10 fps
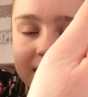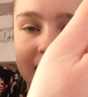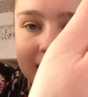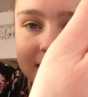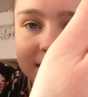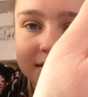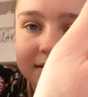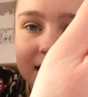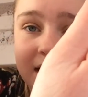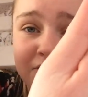
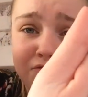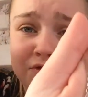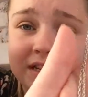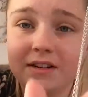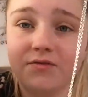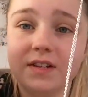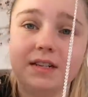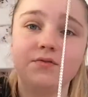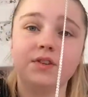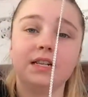necklace that I really
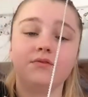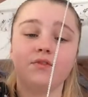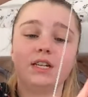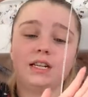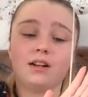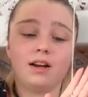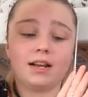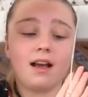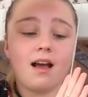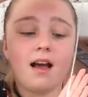really really really
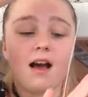like.